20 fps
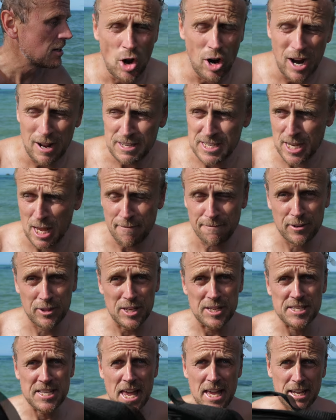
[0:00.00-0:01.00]
All right, so for
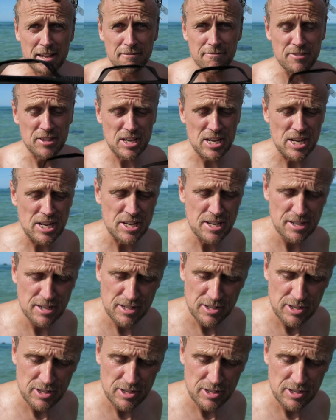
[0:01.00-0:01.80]
the sake of the